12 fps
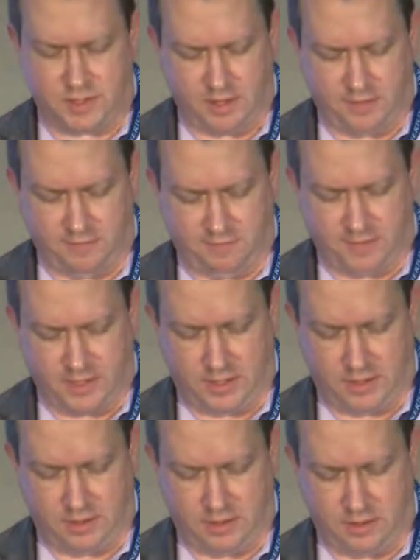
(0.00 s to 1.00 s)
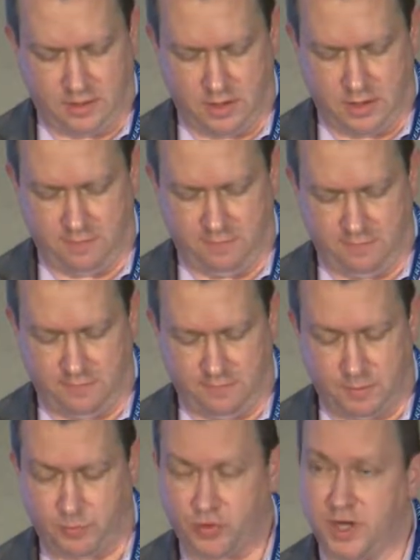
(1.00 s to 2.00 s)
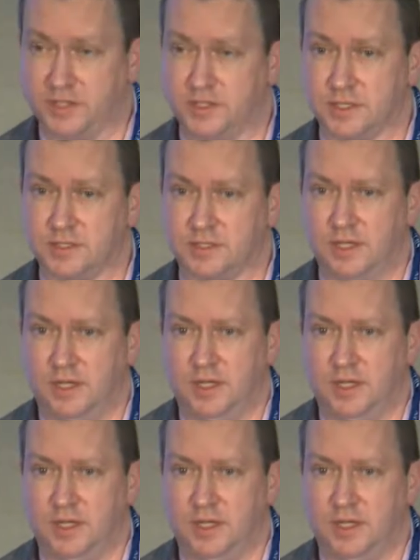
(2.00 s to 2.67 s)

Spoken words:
of projects,